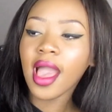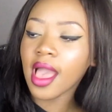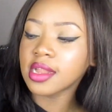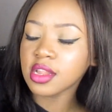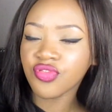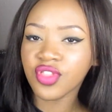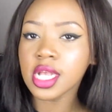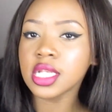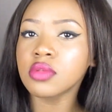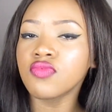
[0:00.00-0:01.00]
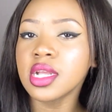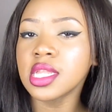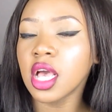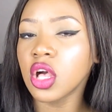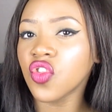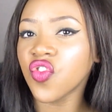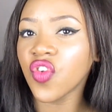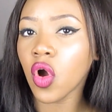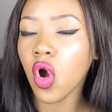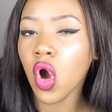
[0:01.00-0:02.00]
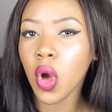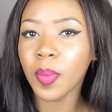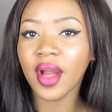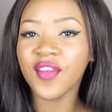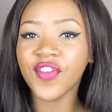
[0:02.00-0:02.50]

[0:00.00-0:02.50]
And this retails for about